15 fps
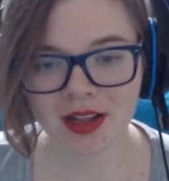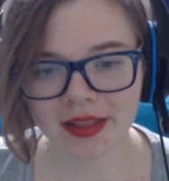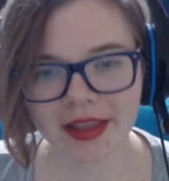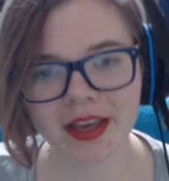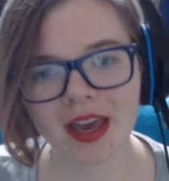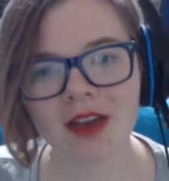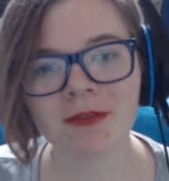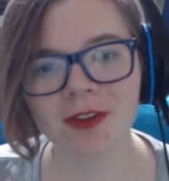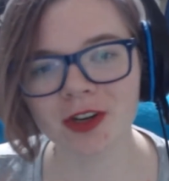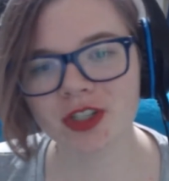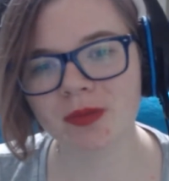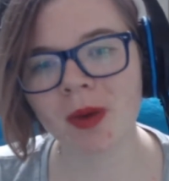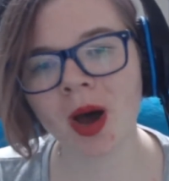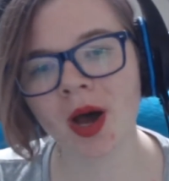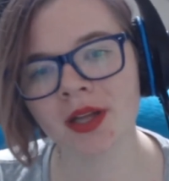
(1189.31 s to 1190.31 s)
Like, if there's
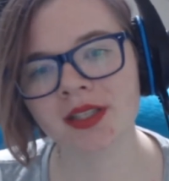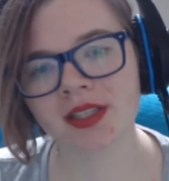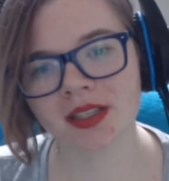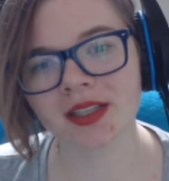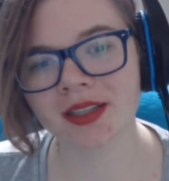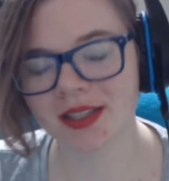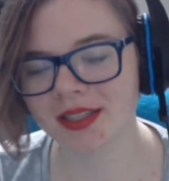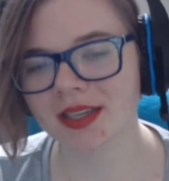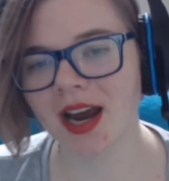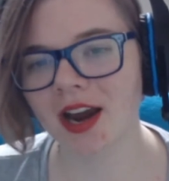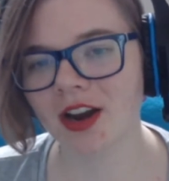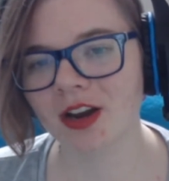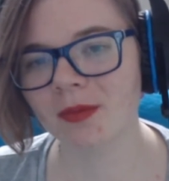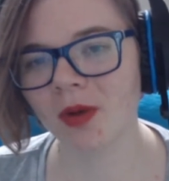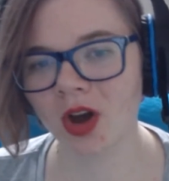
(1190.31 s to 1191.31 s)
mods in the
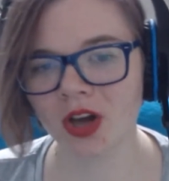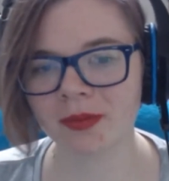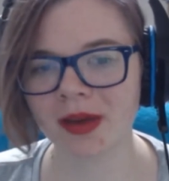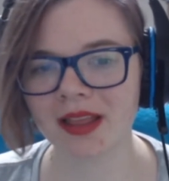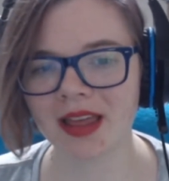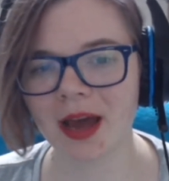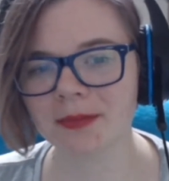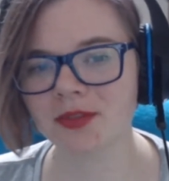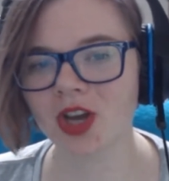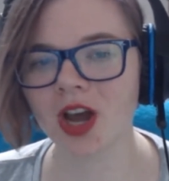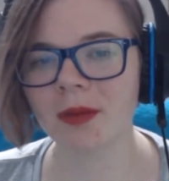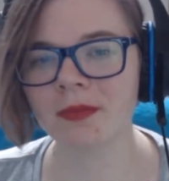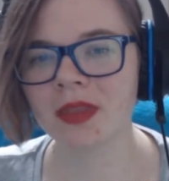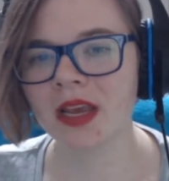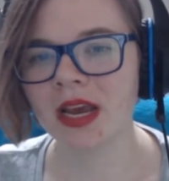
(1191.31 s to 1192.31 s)
Skyrim on my
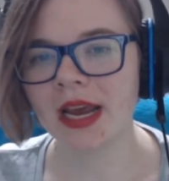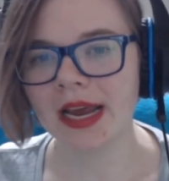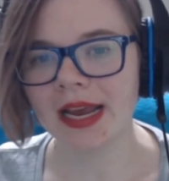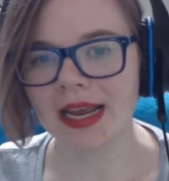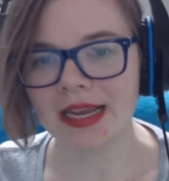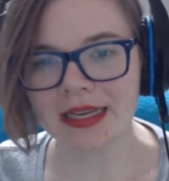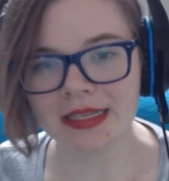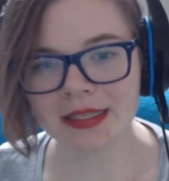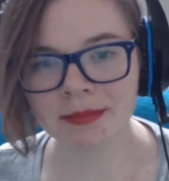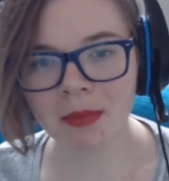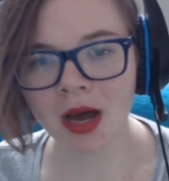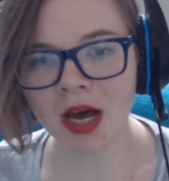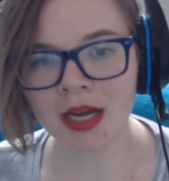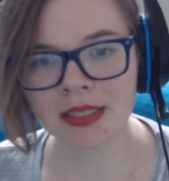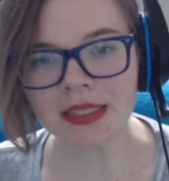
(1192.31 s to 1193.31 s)
laptop, it is
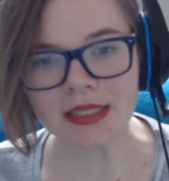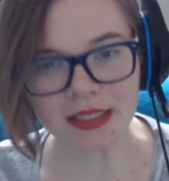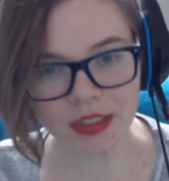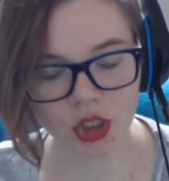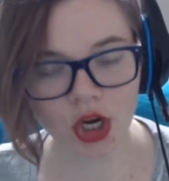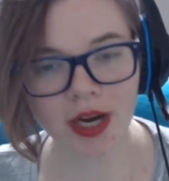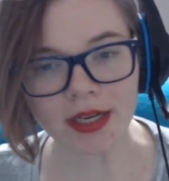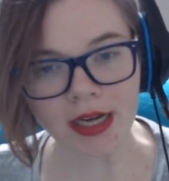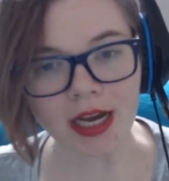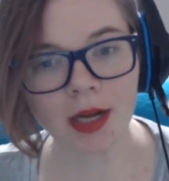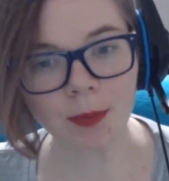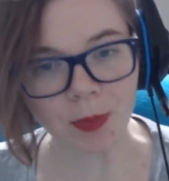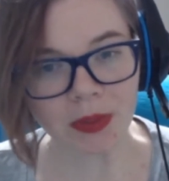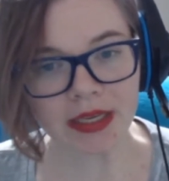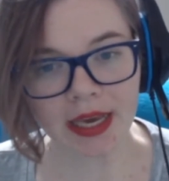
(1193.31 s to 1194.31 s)
mods to try and
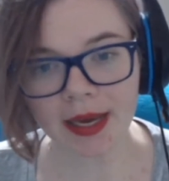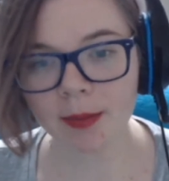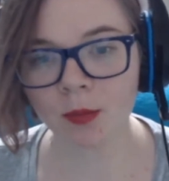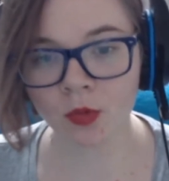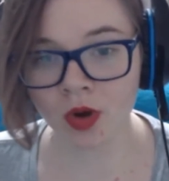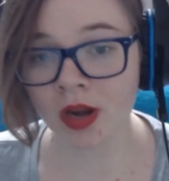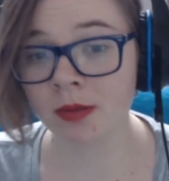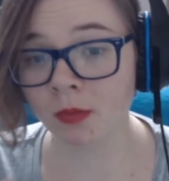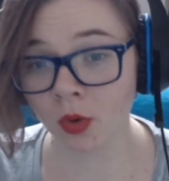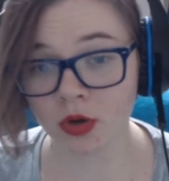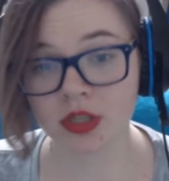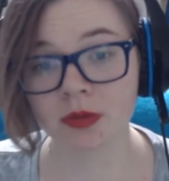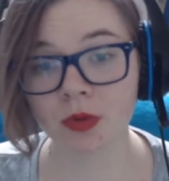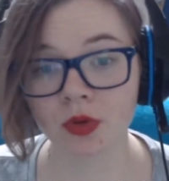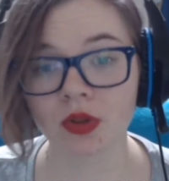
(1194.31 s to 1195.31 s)
help the game run more
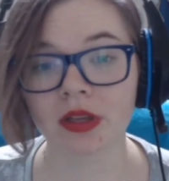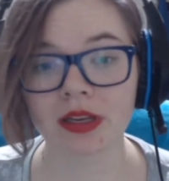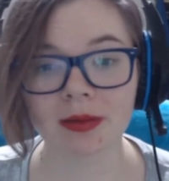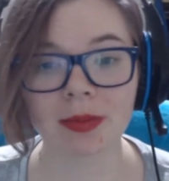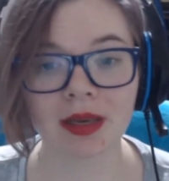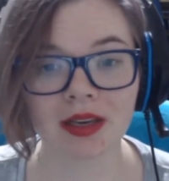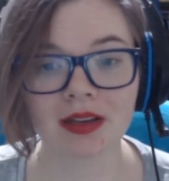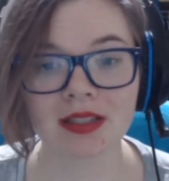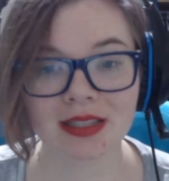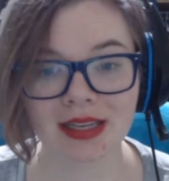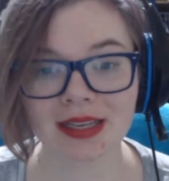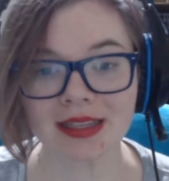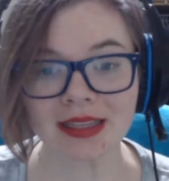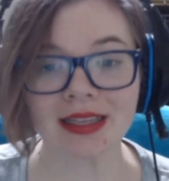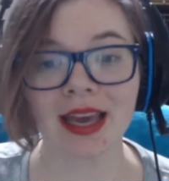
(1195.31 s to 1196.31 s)
smoothly, because,
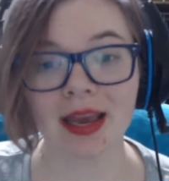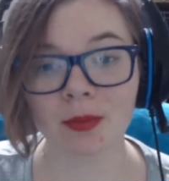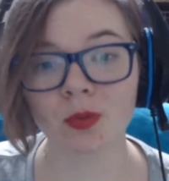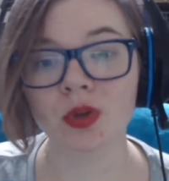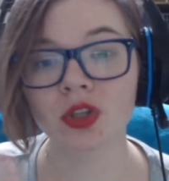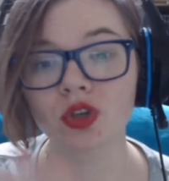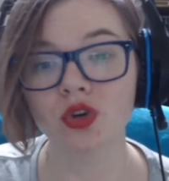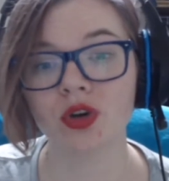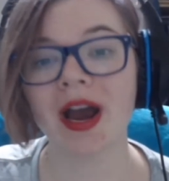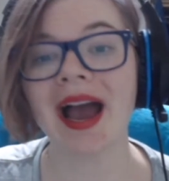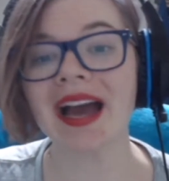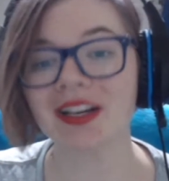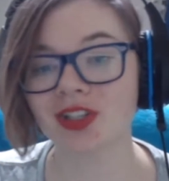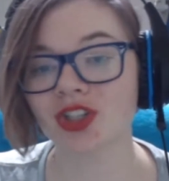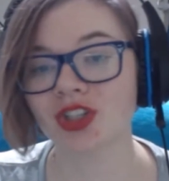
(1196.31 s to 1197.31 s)
like, the game would
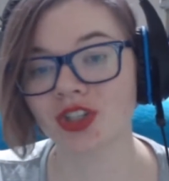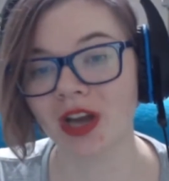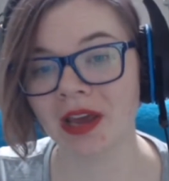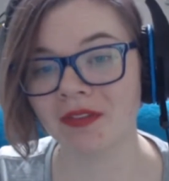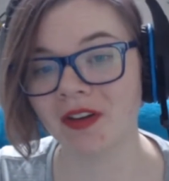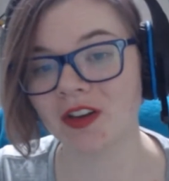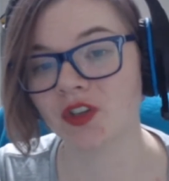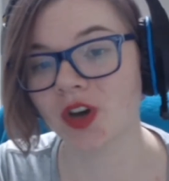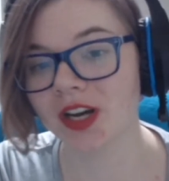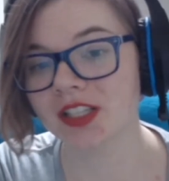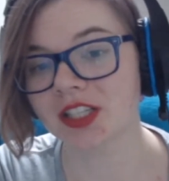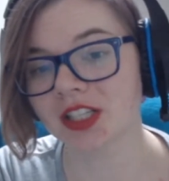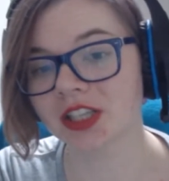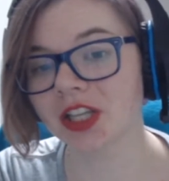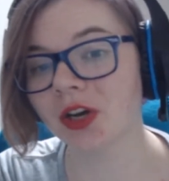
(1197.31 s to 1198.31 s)
crash if I tried
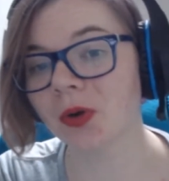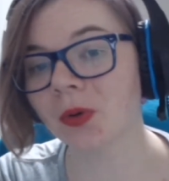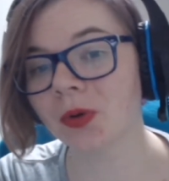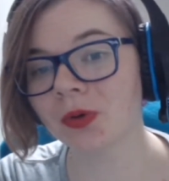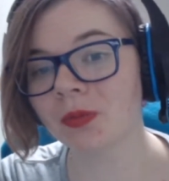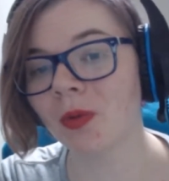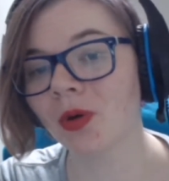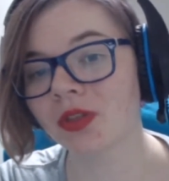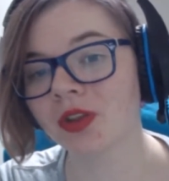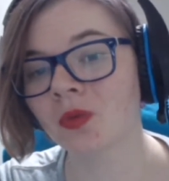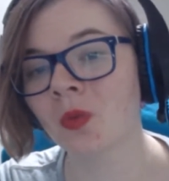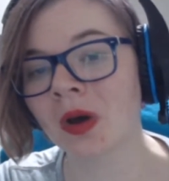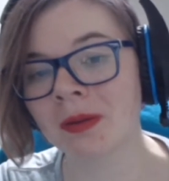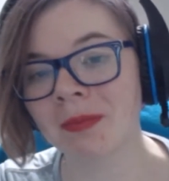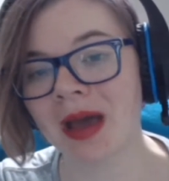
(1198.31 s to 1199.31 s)
to load more than
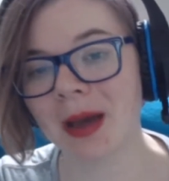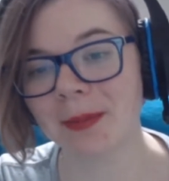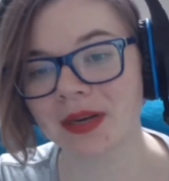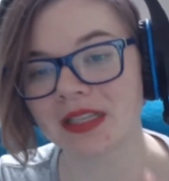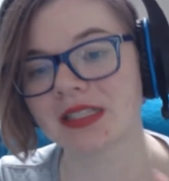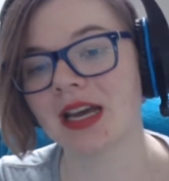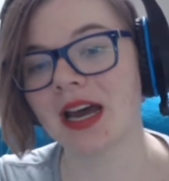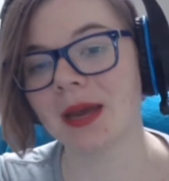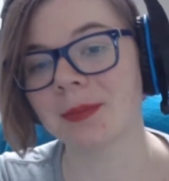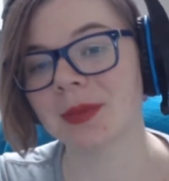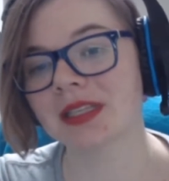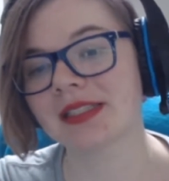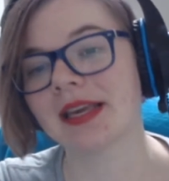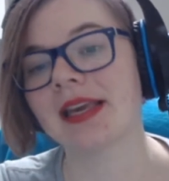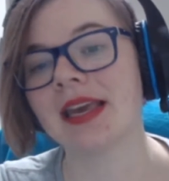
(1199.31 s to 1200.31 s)
one map at a time
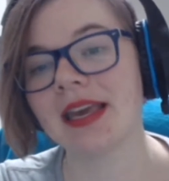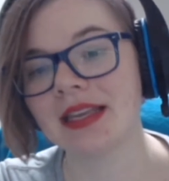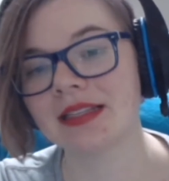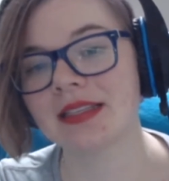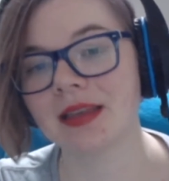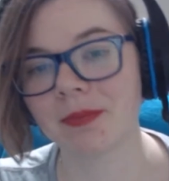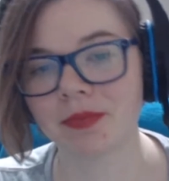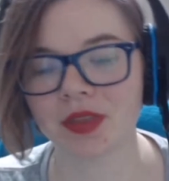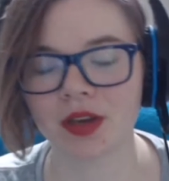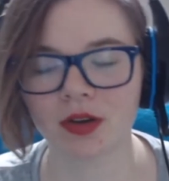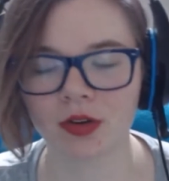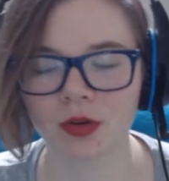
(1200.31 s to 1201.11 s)
because I hit something on a